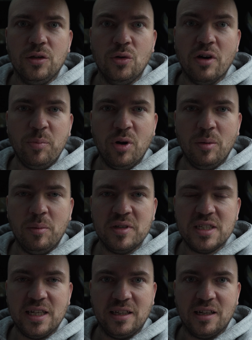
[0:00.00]
You have probably
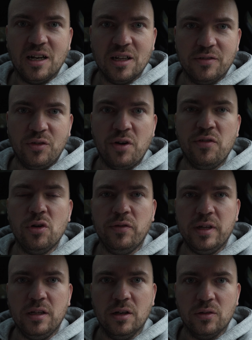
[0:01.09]
seen a lot of review
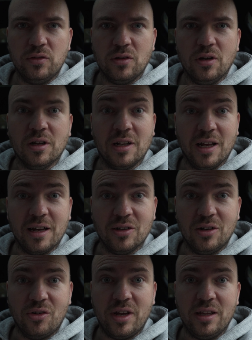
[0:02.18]
videos online
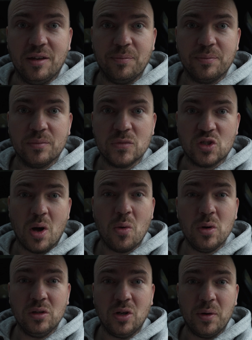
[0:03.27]
already, so I
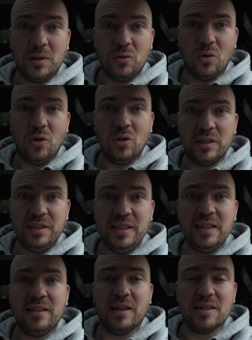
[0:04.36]
won't go into all the
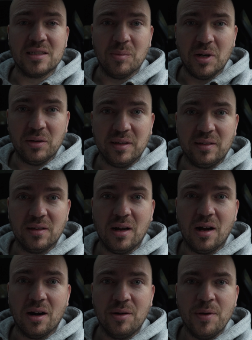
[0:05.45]
details about this
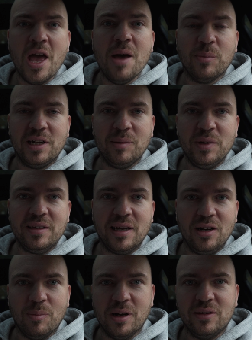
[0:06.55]
car, but let me
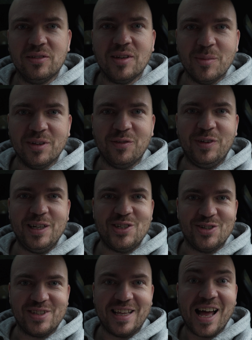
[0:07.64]
tell you about some of the
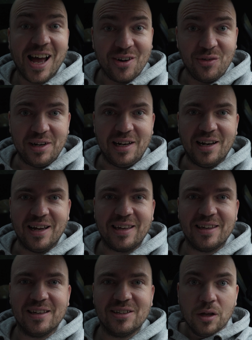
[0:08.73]
features that I really
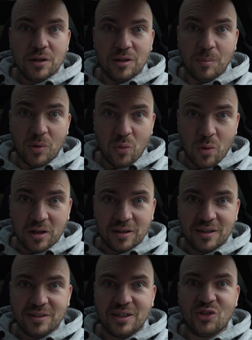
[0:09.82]
like. Number
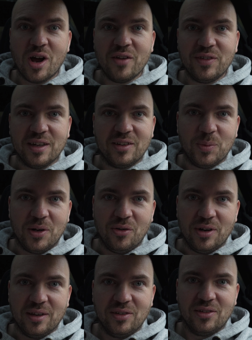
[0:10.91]
1. The driving
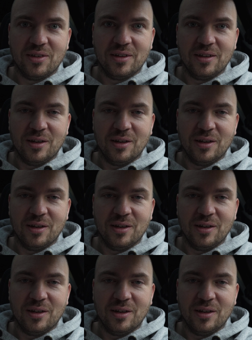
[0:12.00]
experience.